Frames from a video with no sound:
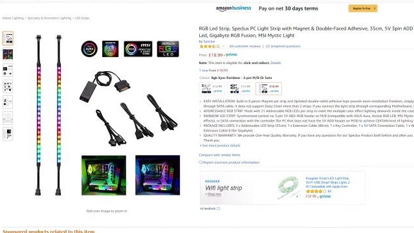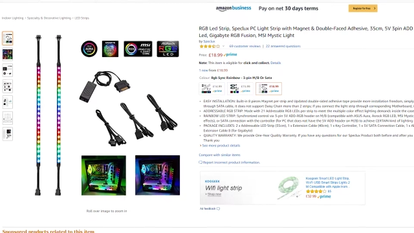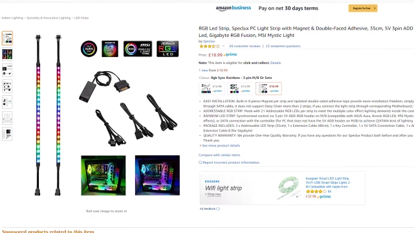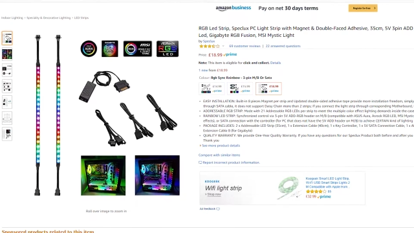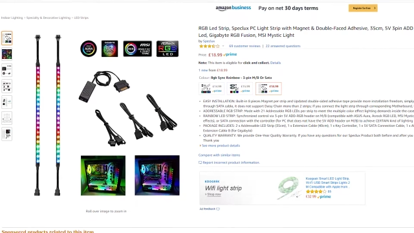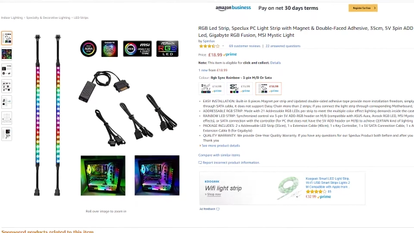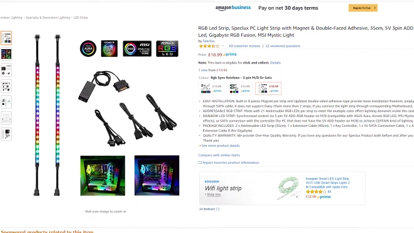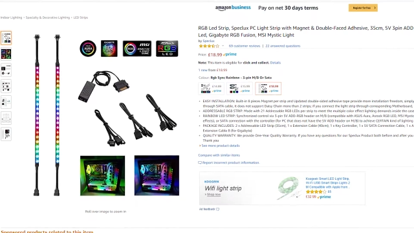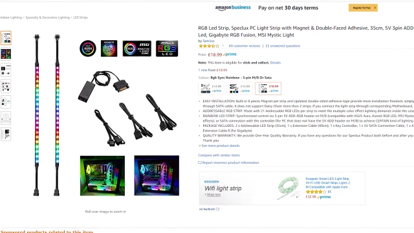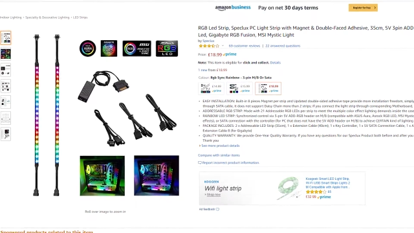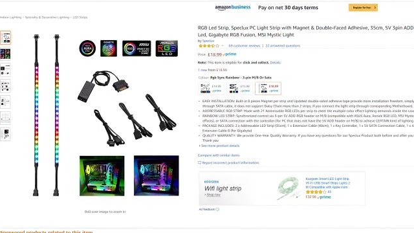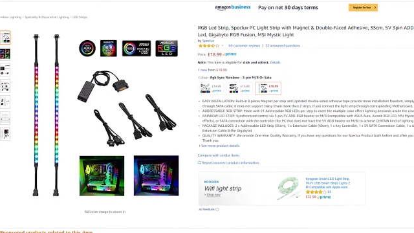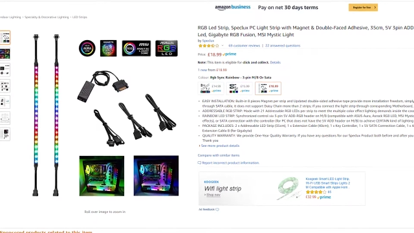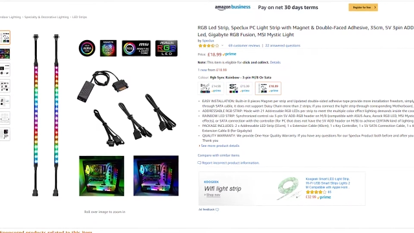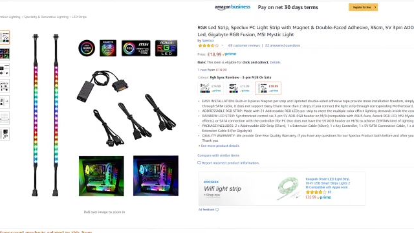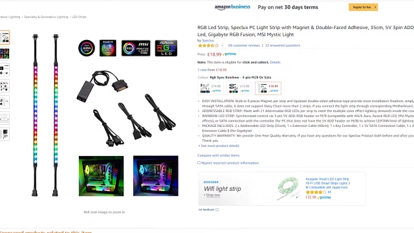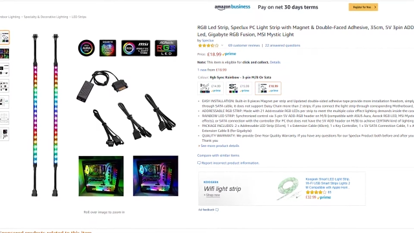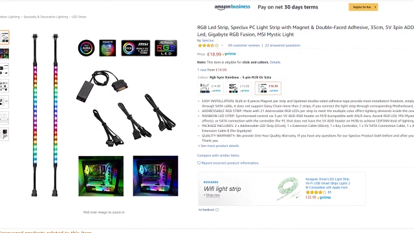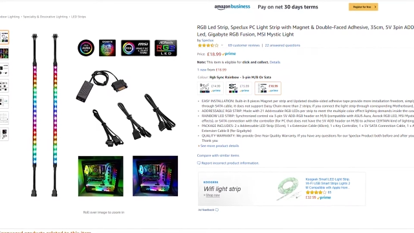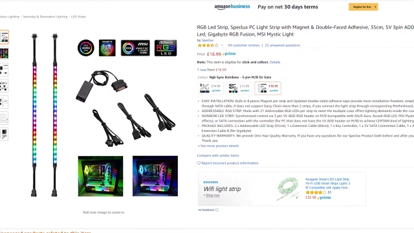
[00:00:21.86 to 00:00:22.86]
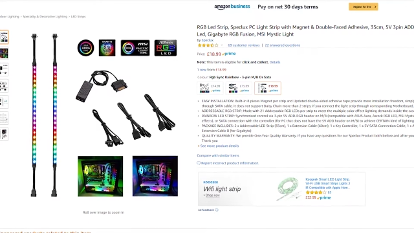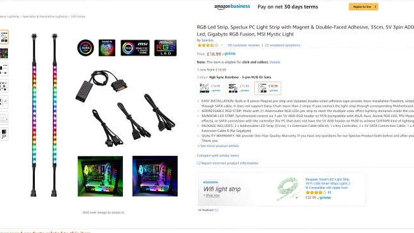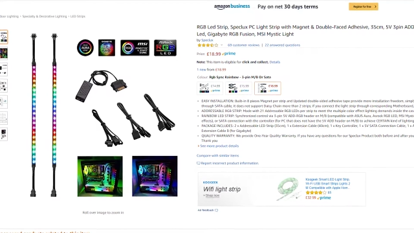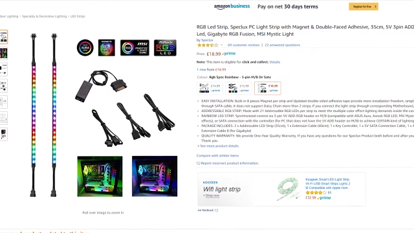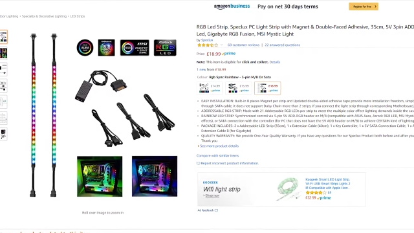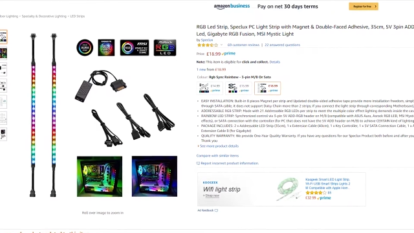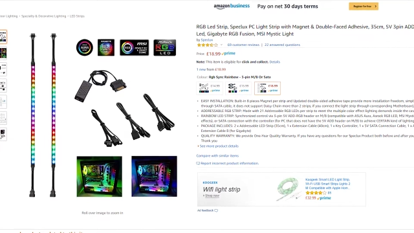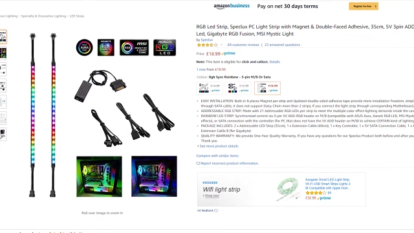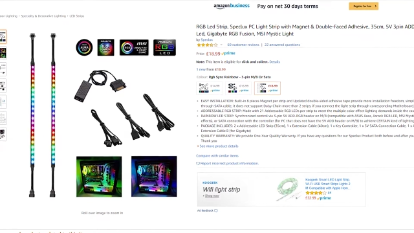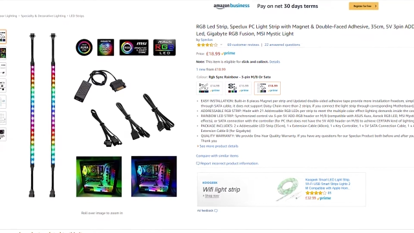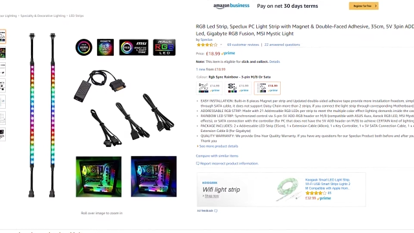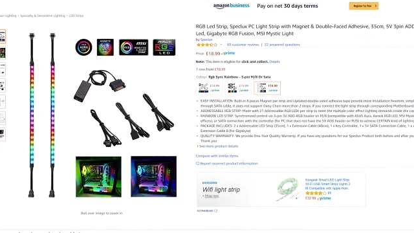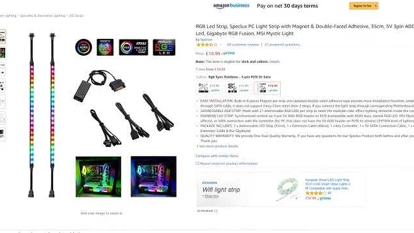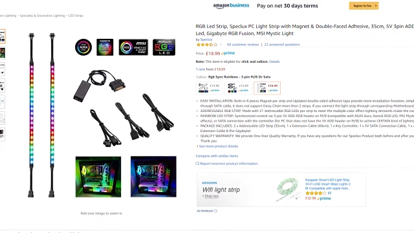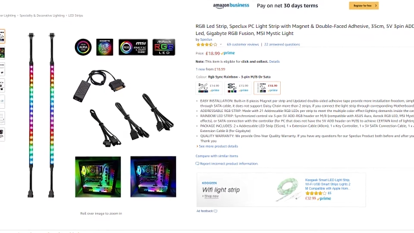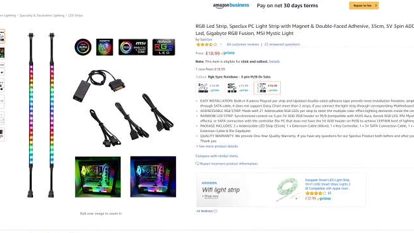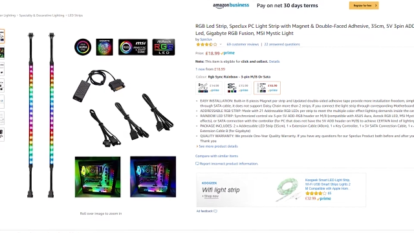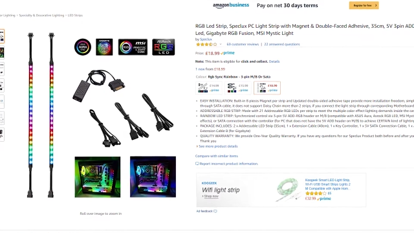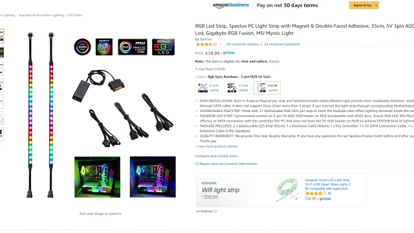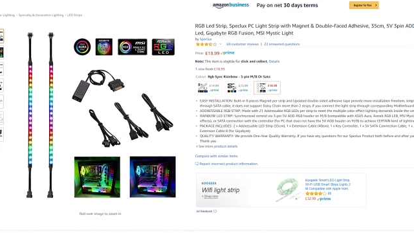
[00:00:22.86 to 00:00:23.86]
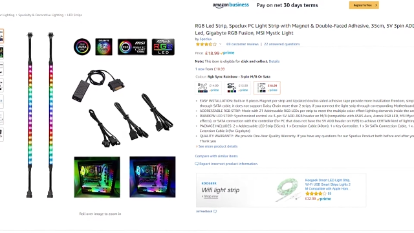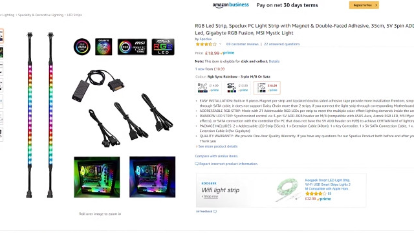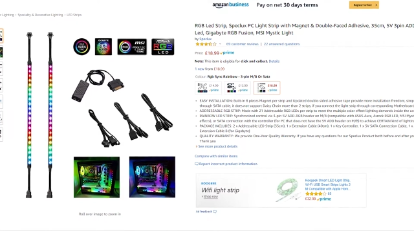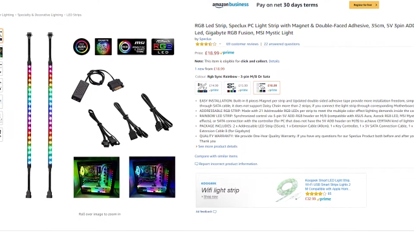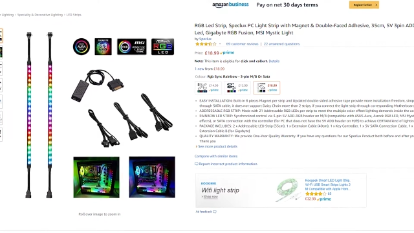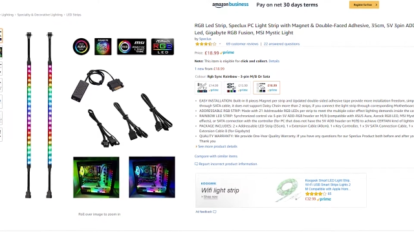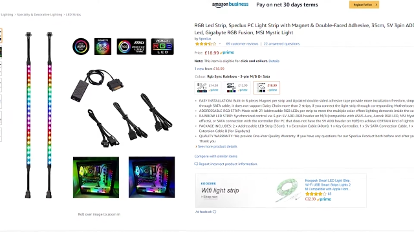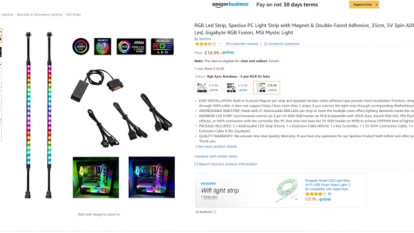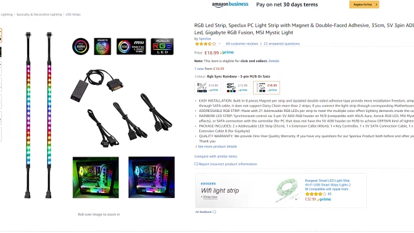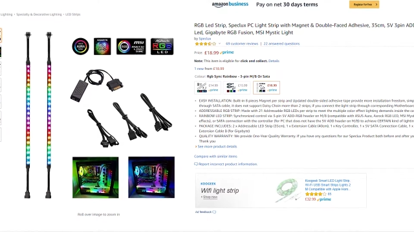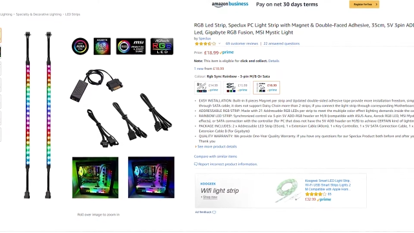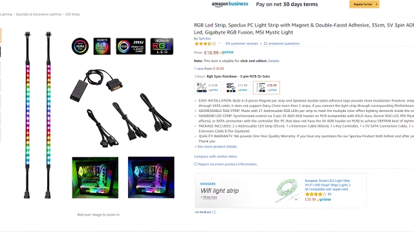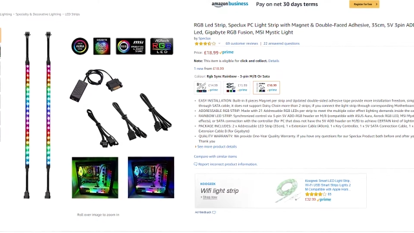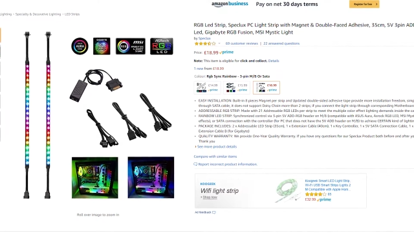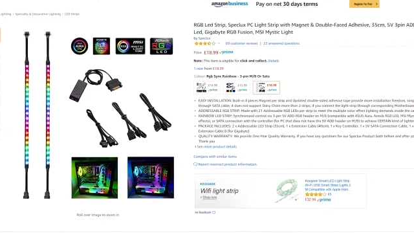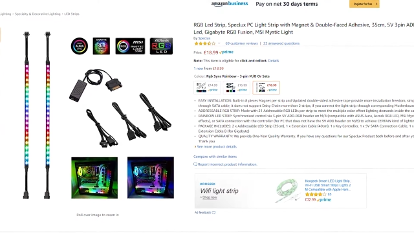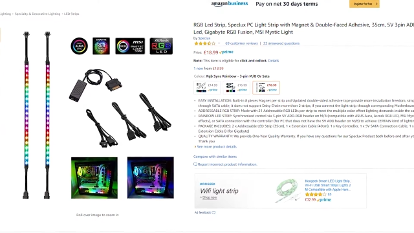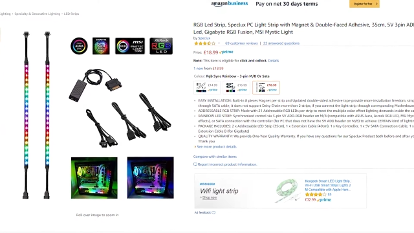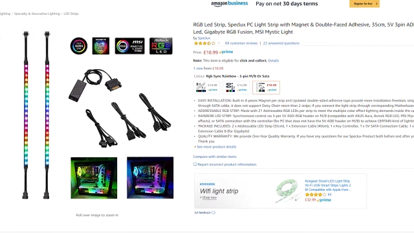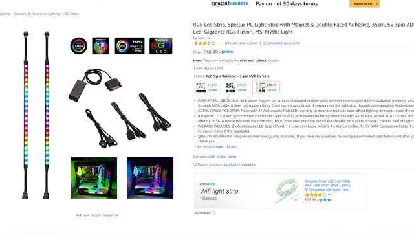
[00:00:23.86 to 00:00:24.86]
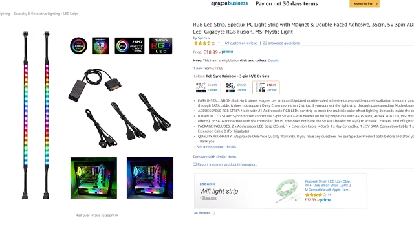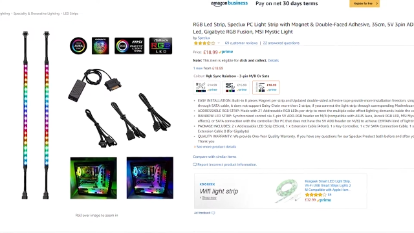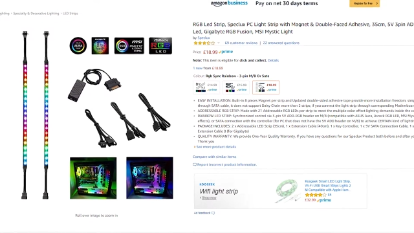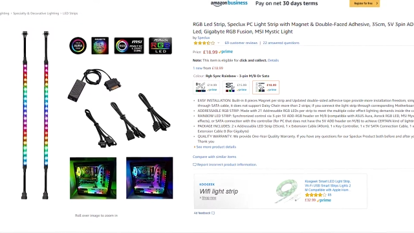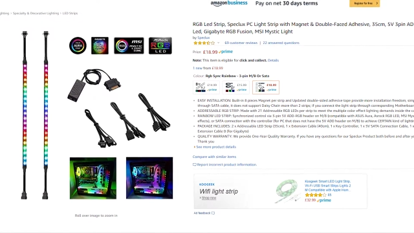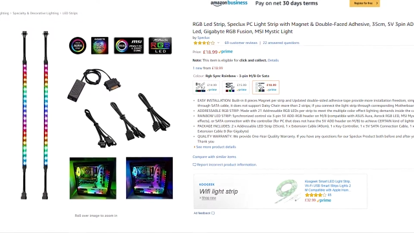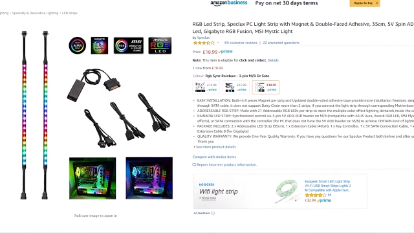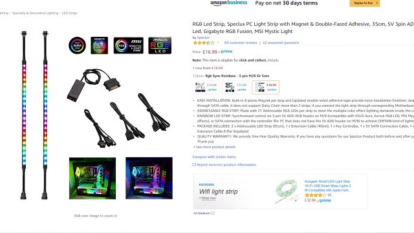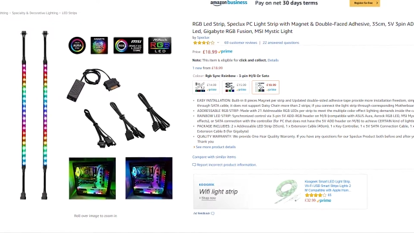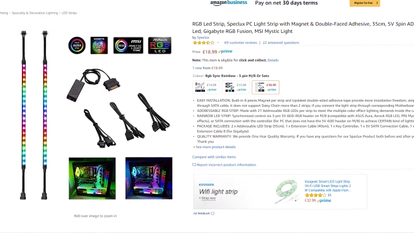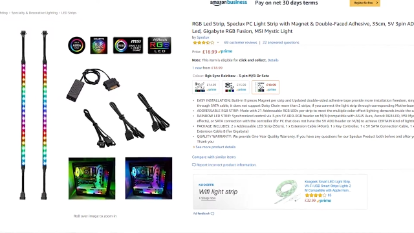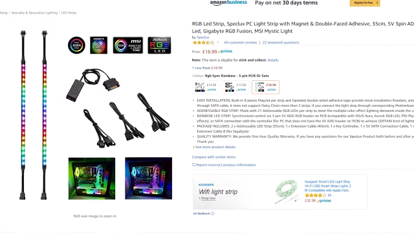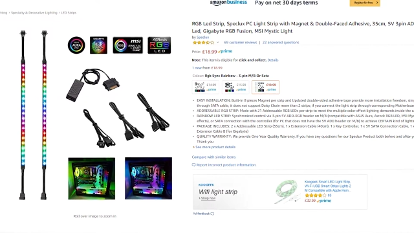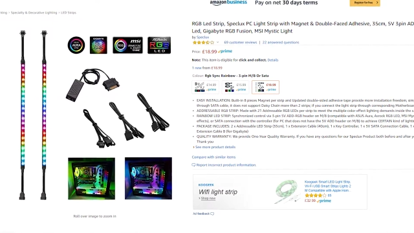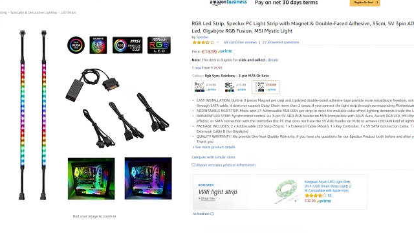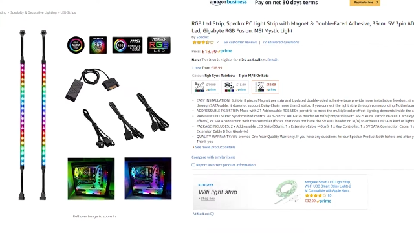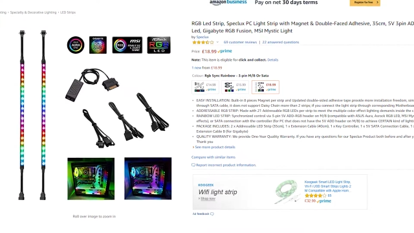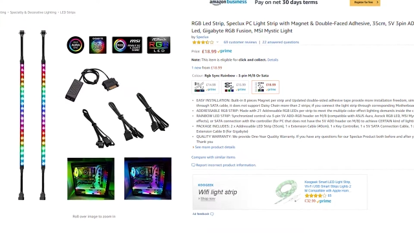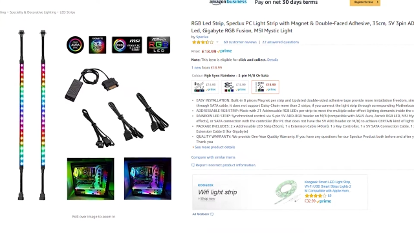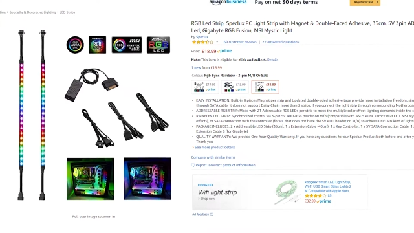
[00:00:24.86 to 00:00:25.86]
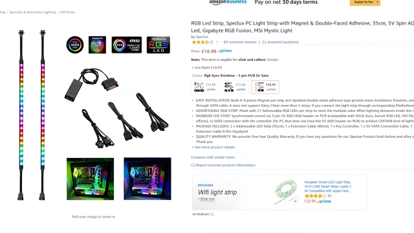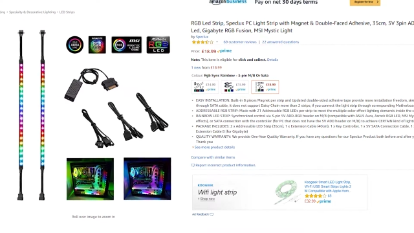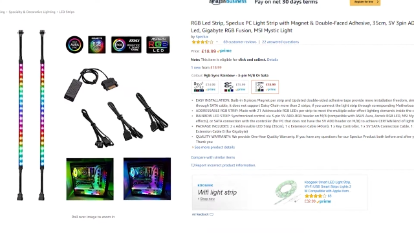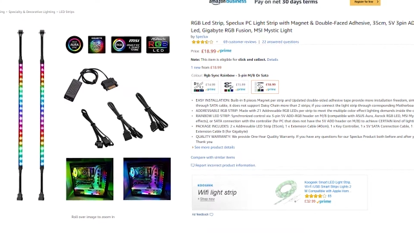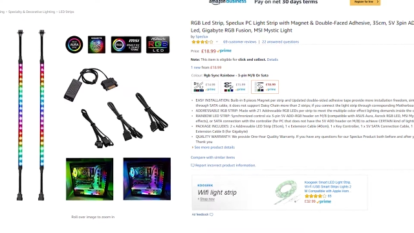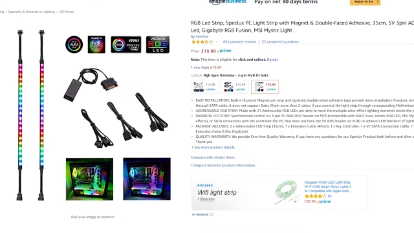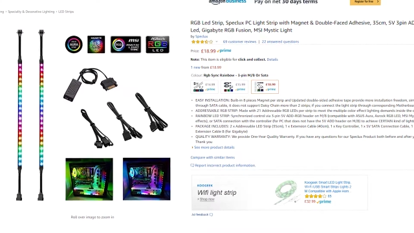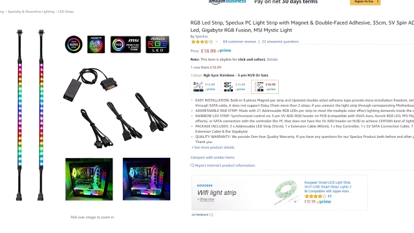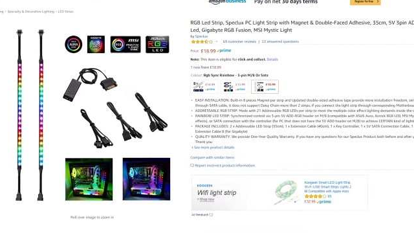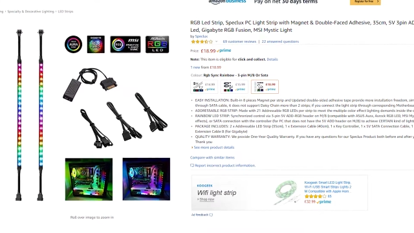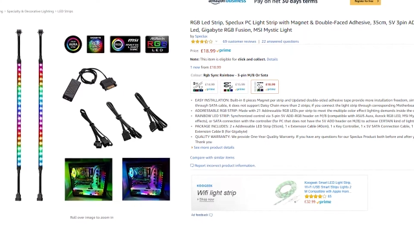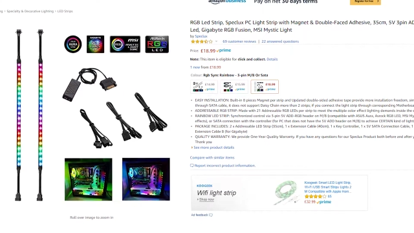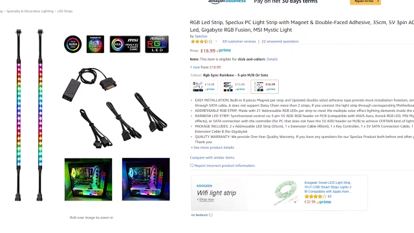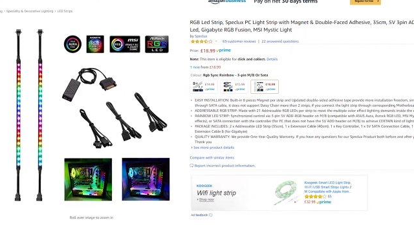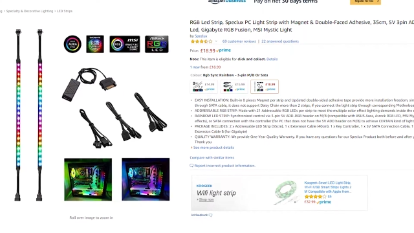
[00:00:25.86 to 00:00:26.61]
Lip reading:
No face is visible, so there are no lips to read.